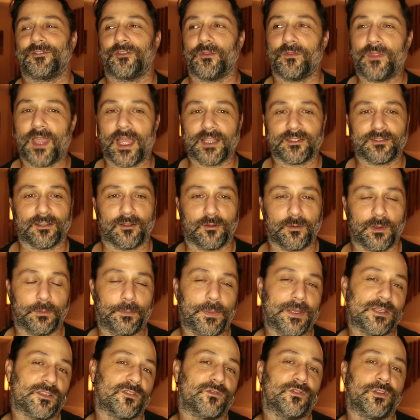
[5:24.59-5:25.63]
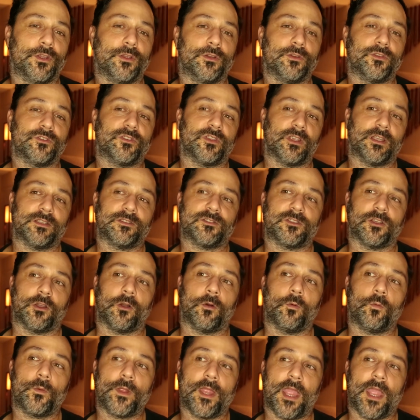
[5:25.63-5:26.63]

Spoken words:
So that's another big piece of news. And so